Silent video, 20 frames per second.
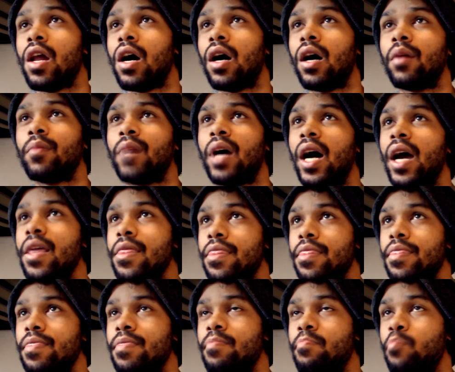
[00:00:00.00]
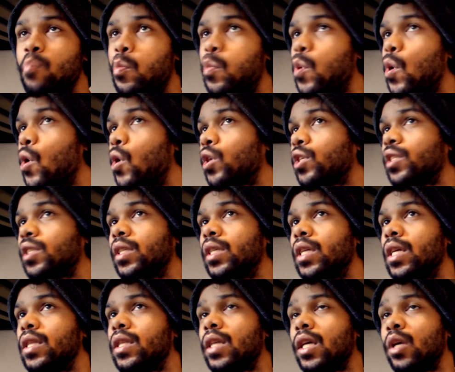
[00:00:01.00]
I personally
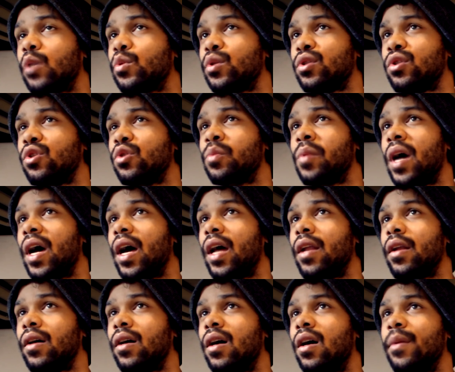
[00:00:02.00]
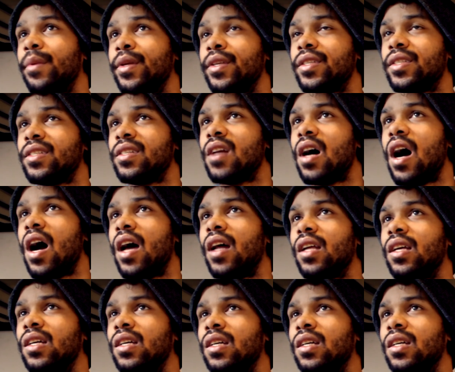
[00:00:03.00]
didn't think it was too bad. It's not,